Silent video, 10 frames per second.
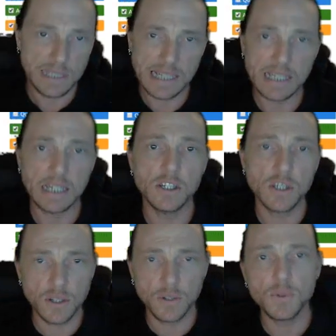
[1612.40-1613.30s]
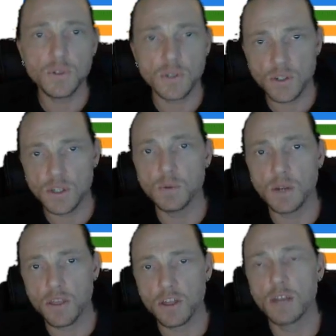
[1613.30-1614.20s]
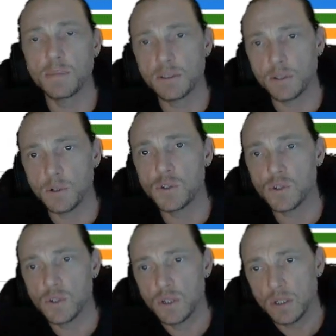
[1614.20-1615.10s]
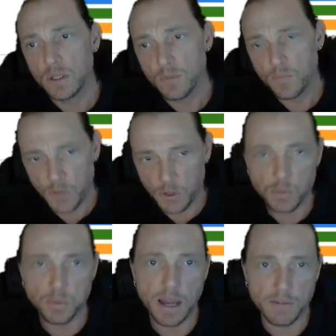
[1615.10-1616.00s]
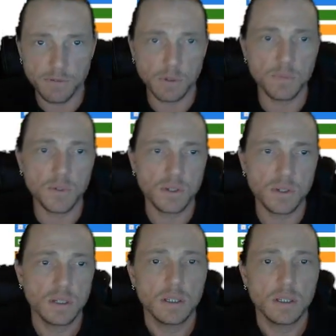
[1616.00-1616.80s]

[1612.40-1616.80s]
dig into those to see what I thought about those platforms.